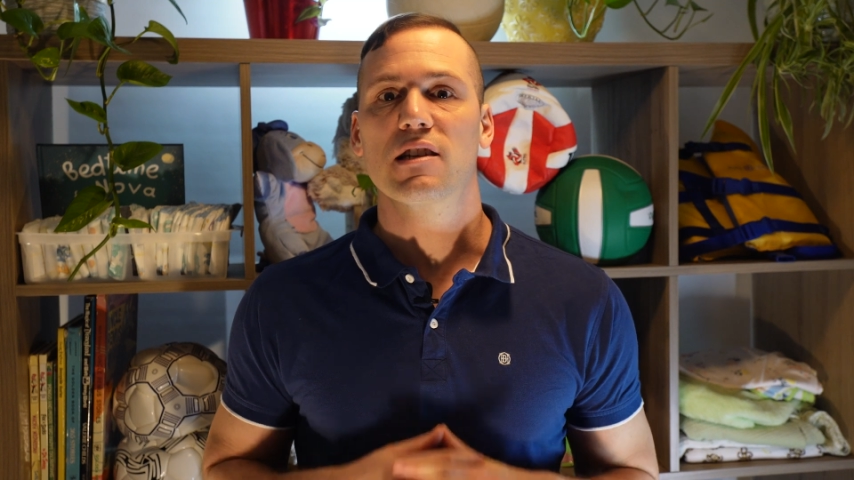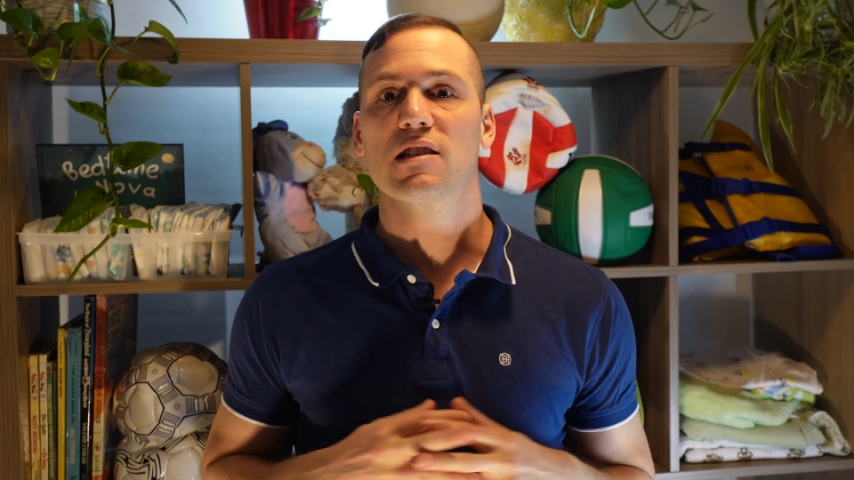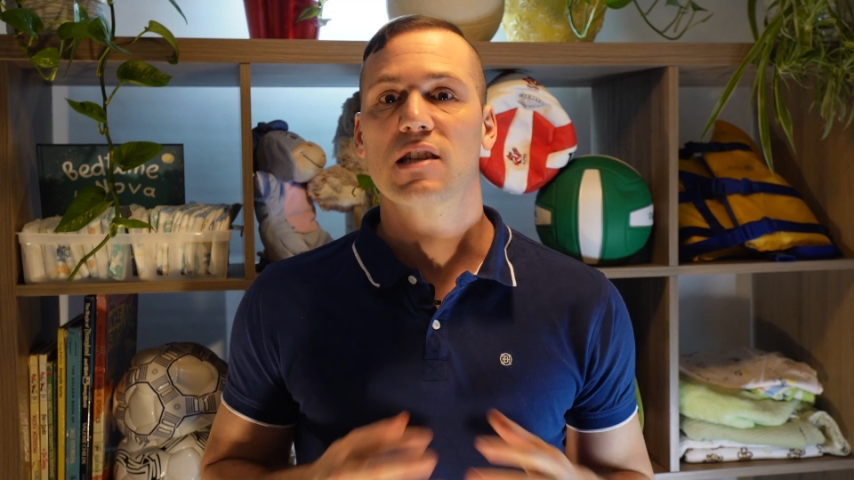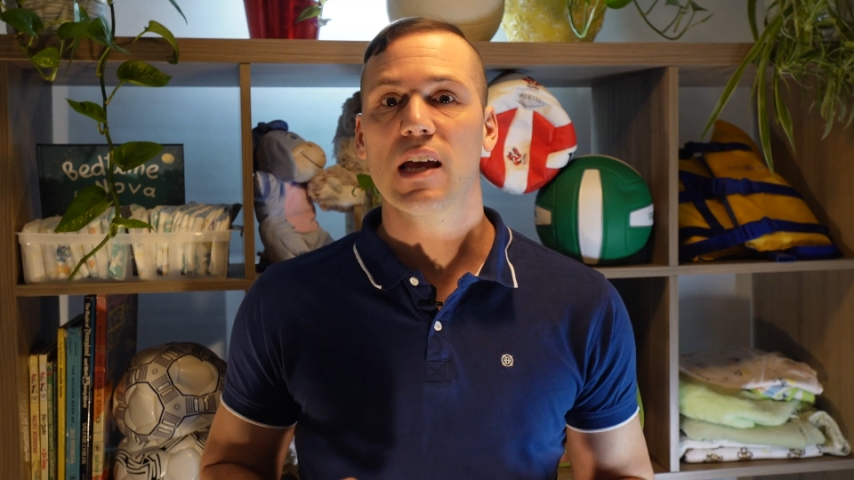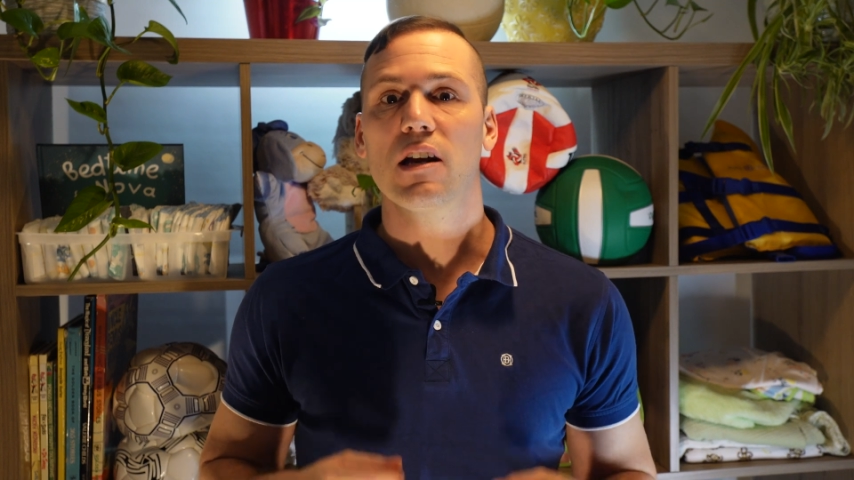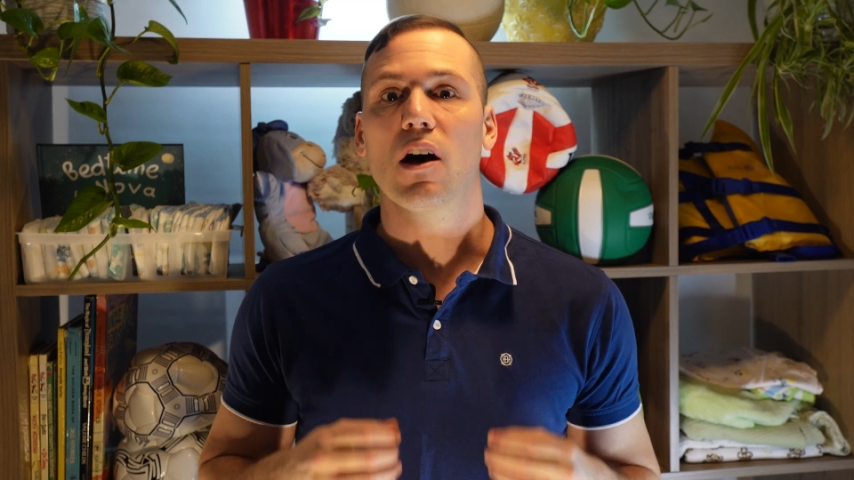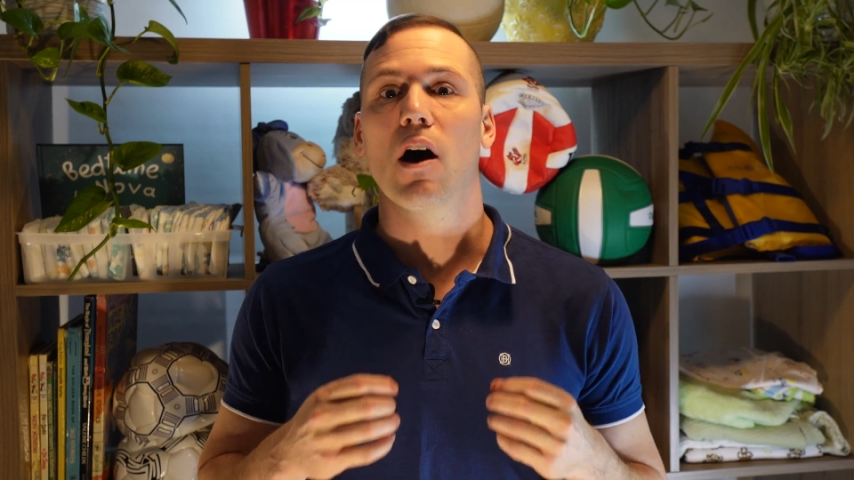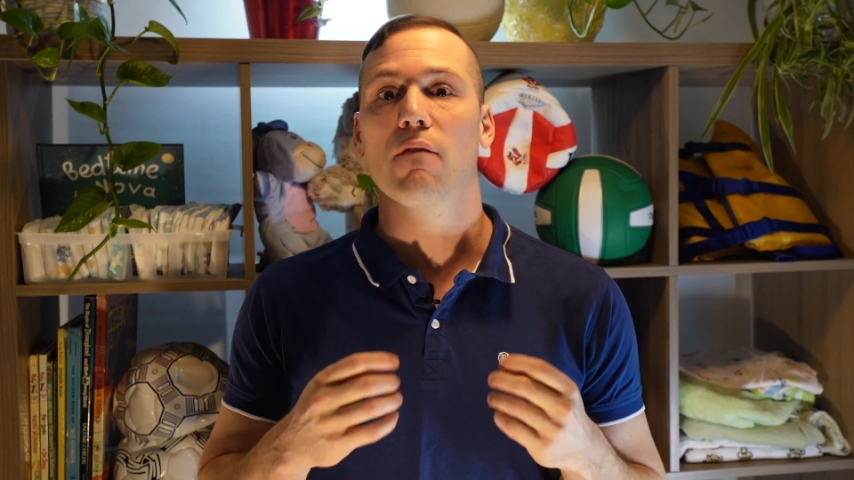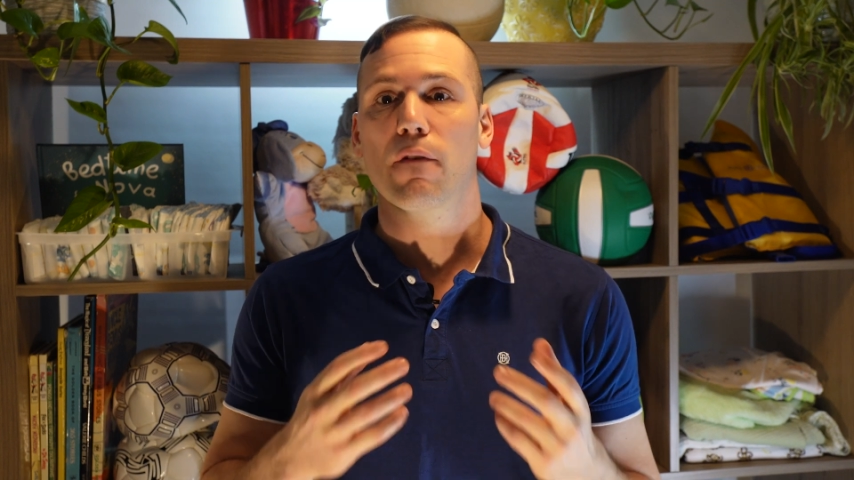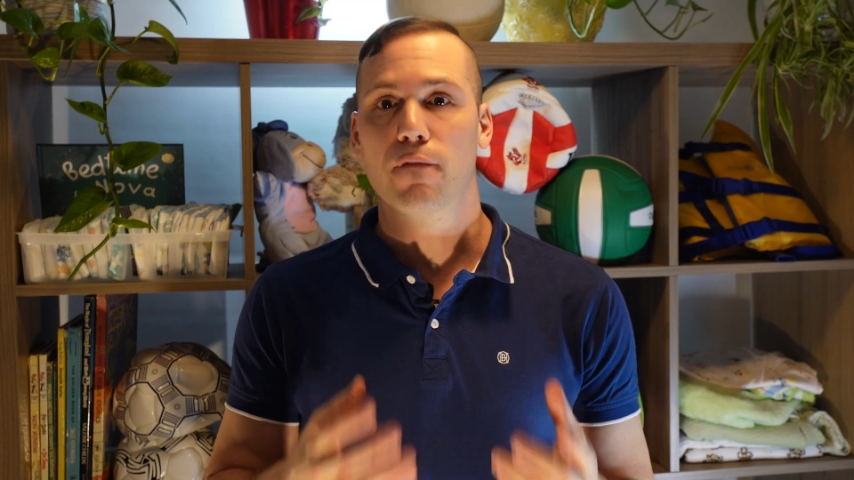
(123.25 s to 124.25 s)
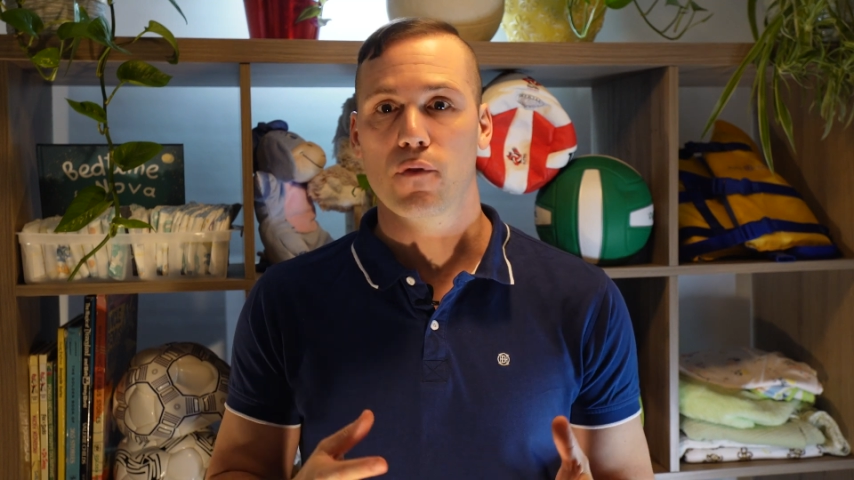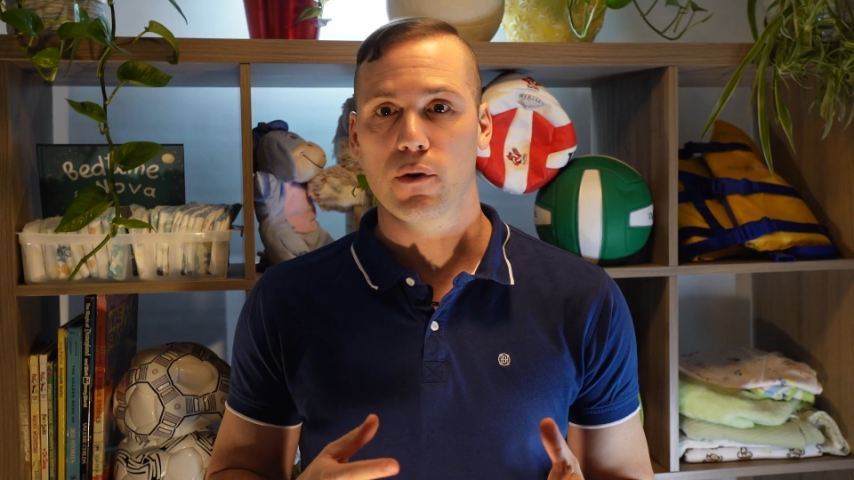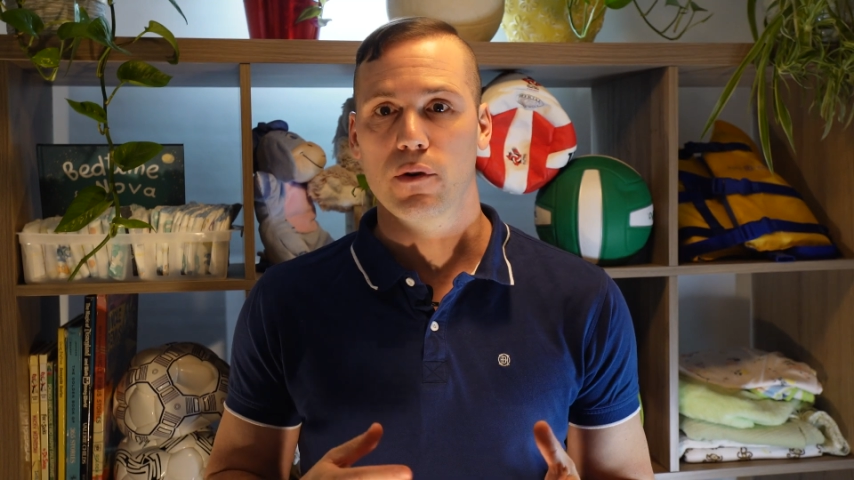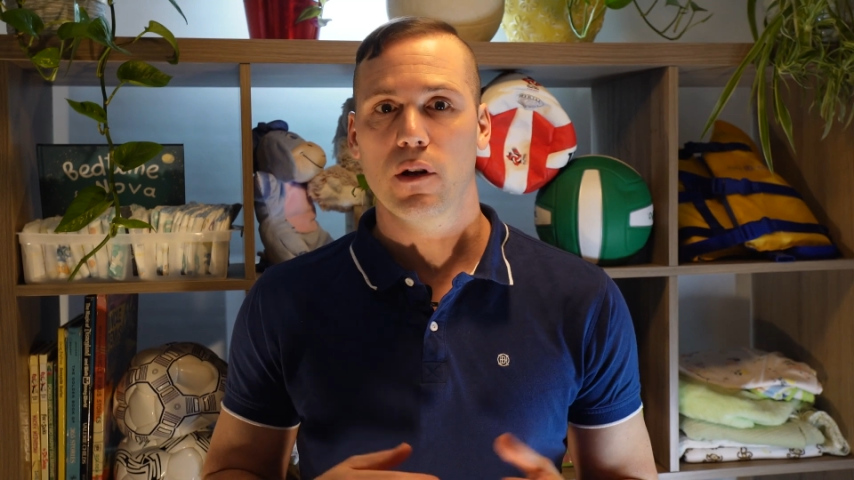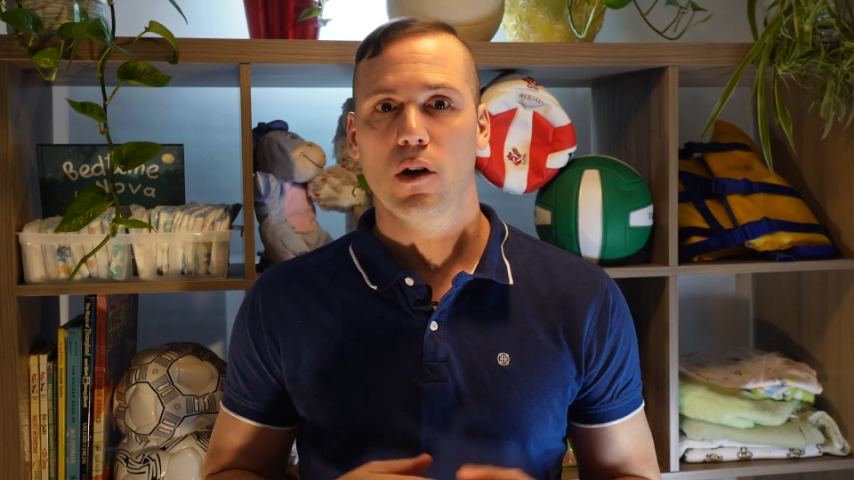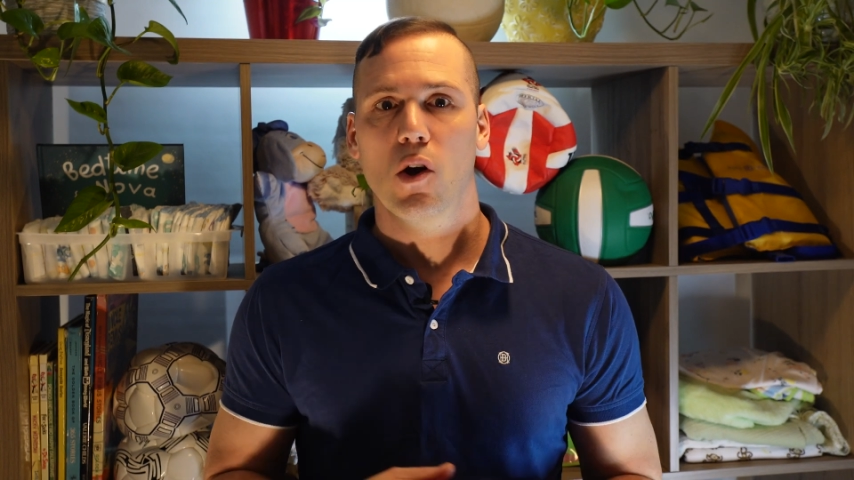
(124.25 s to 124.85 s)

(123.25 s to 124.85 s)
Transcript: the skin of the fruit,